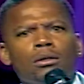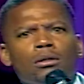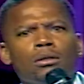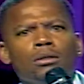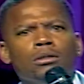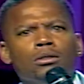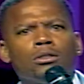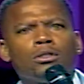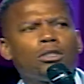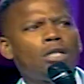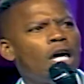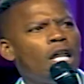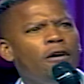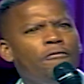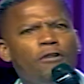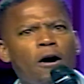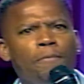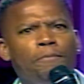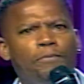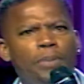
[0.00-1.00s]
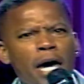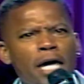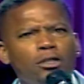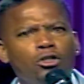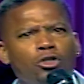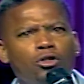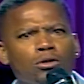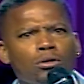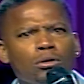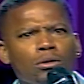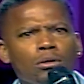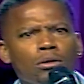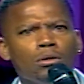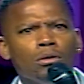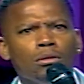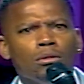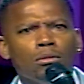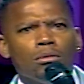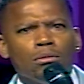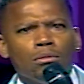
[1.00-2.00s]
Son of a bitch!
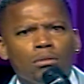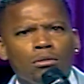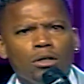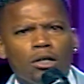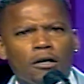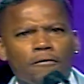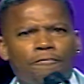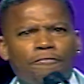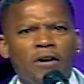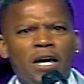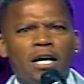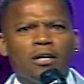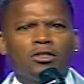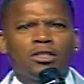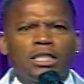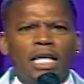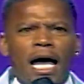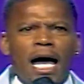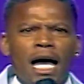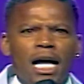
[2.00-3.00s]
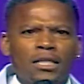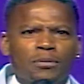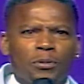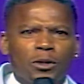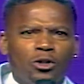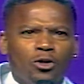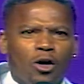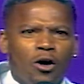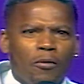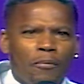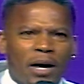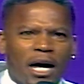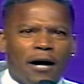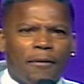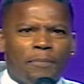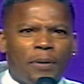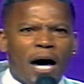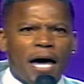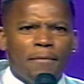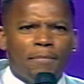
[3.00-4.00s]
You done failed science, but you gonna make a
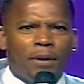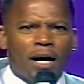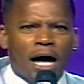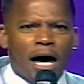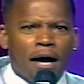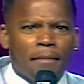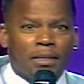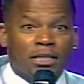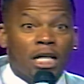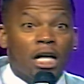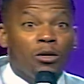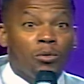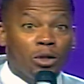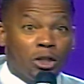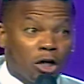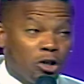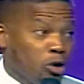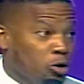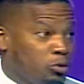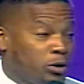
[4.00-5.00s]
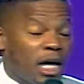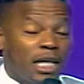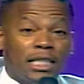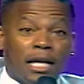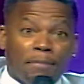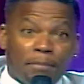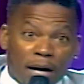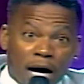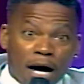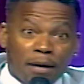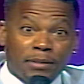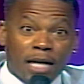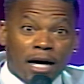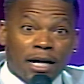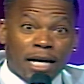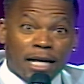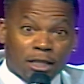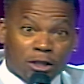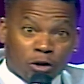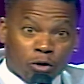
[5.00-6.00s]
pipe bomb? I tell you what you gonna do, take that bomb down
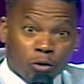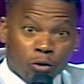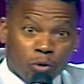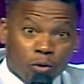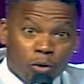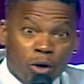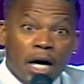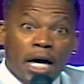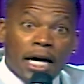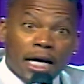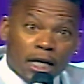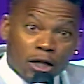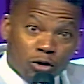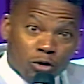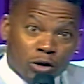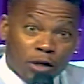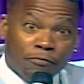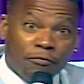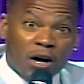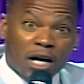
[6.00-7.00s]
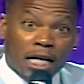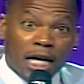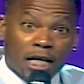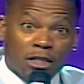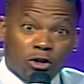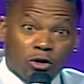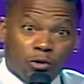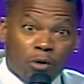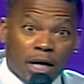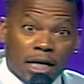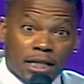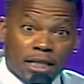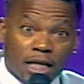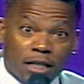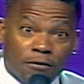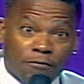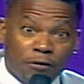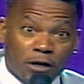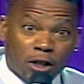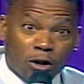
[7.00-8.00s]
to that school and get you some fucking extra credit.
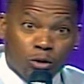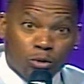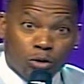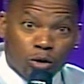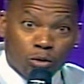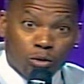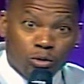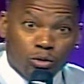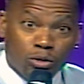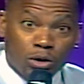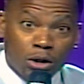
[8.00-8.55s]
That's the fuck you do.